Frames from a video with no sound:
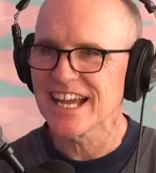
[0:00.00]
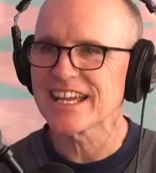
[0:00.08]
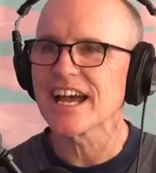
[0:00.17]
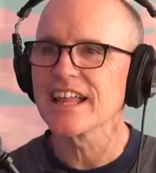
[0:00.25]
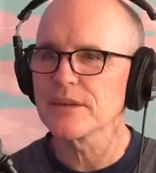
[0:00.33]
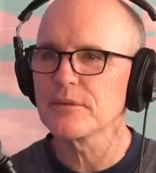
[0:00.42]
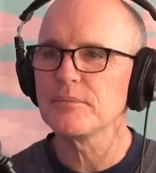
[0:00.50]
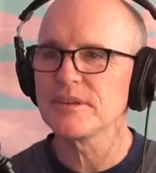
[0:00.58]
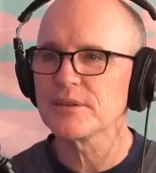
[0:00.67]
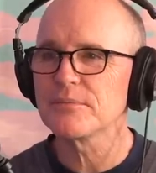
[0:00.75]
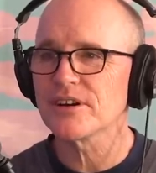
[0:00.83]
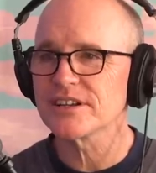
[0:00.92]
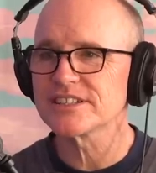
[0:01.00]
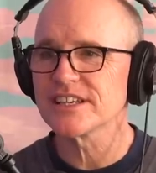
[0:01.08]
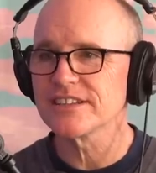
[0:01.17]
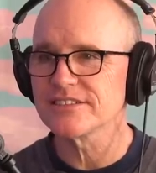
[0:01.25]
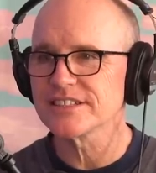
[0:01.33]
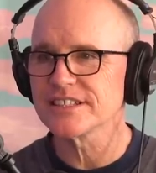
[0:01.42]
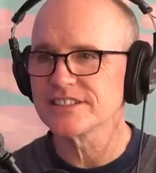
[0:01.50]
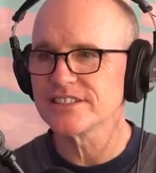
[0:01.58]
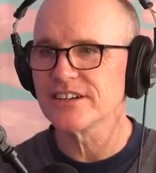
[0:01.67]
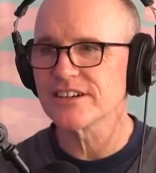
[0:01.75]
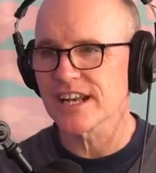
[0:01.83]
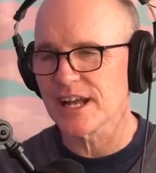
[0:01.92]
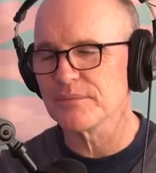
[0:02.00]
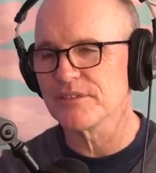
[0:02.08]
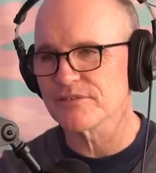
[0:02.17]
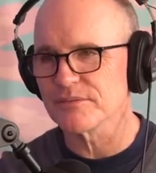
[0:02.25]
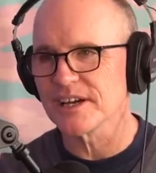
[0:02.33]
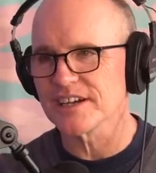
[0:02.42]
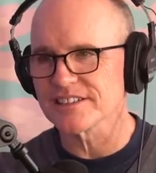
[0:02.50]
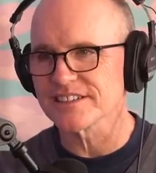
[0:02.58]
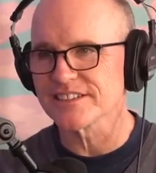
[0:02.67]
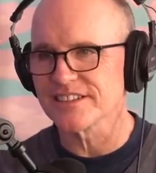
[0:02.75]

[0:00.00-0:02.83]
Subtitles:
Let me be the bartender in the joke, and I'll be from Ireland